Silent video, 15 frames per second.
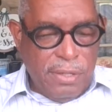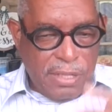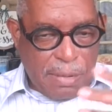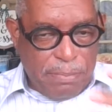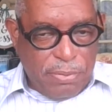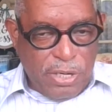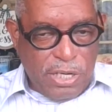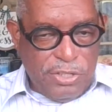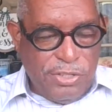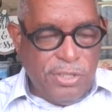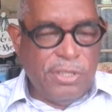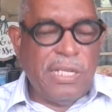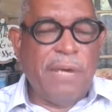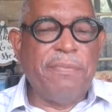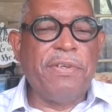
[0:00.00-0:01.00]
the
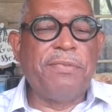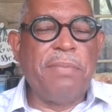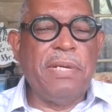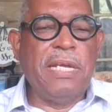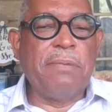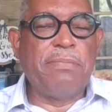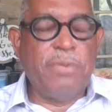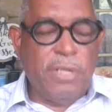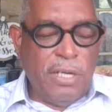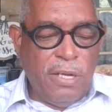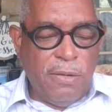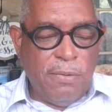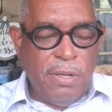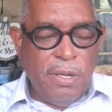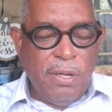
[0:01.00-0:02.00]
pressure that was being put
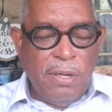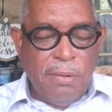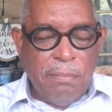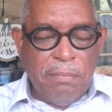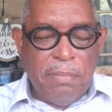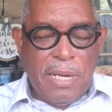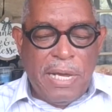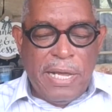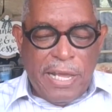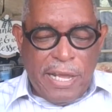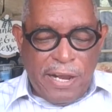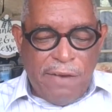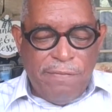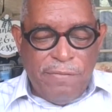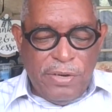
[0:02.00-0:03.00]
on by
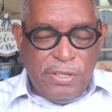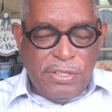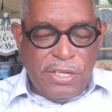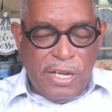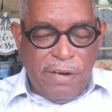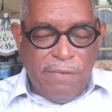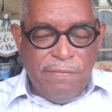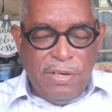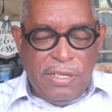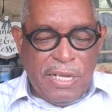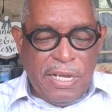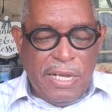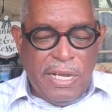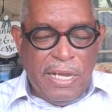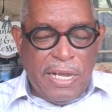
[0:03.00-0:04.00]
average,
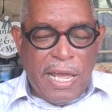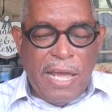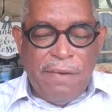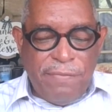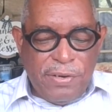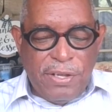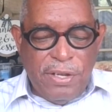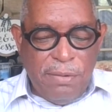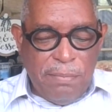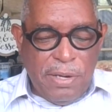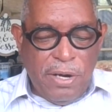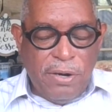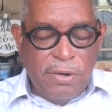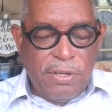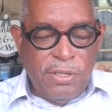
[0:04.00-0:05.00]
everyday African
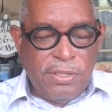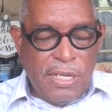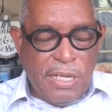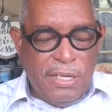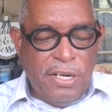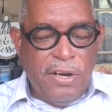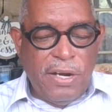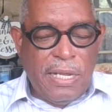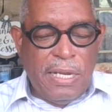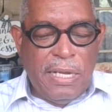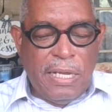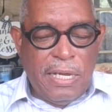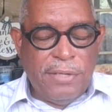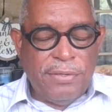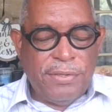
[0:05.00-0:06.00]
Americans and their
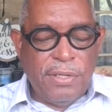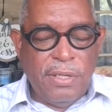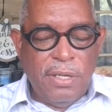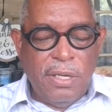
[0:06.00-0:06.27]
allies.